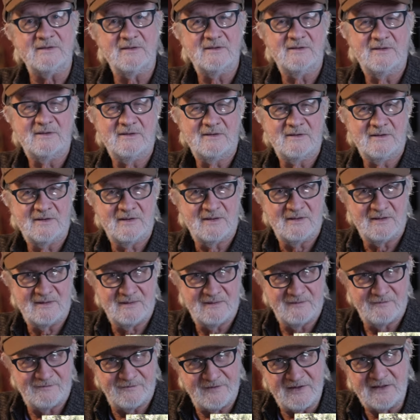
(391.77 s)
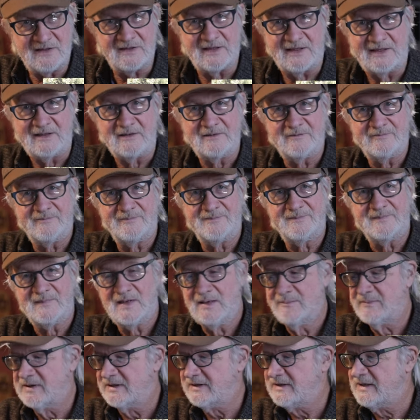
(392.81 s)
-moment feeling.
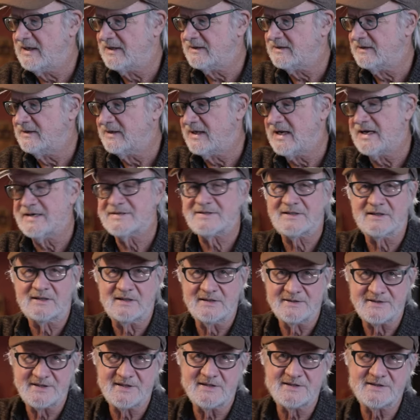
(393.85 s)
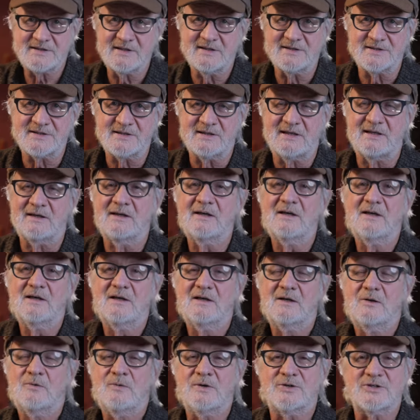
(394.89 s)
But yet it has the consistency
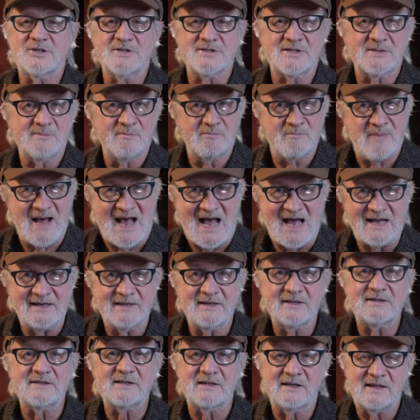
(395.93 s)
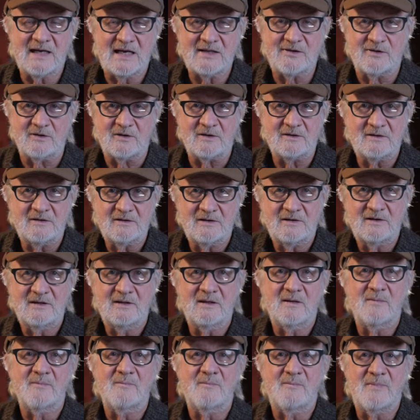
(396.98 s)
which is bonded together
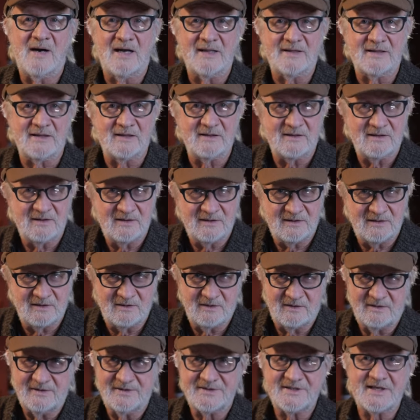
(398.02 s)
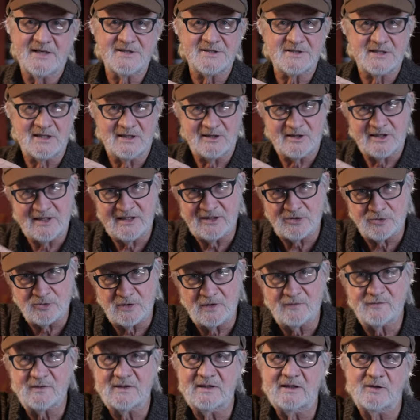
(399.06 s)
by the Sesleria
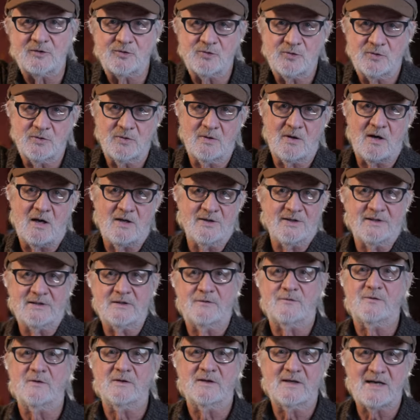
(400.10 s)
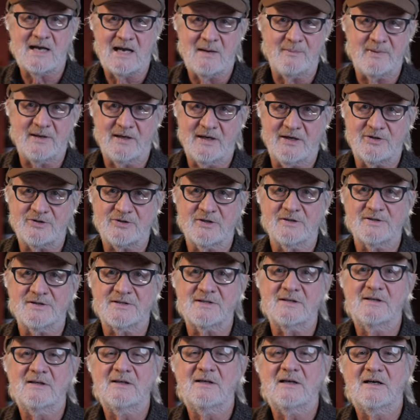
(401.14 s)
drifting through all the different
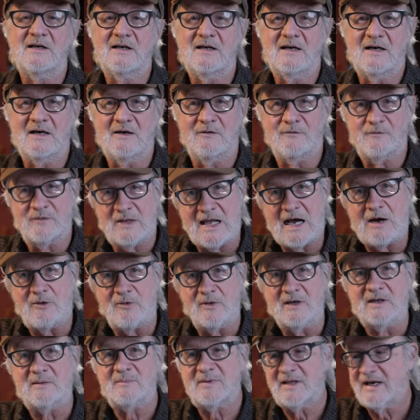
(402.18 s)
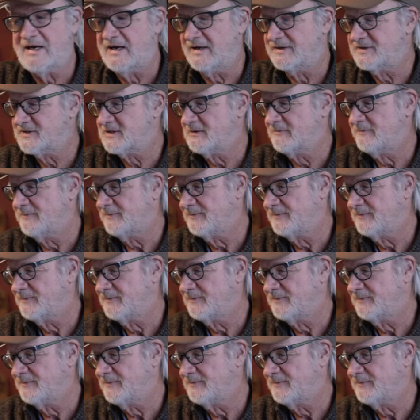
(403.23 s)
combinations of flowering plants.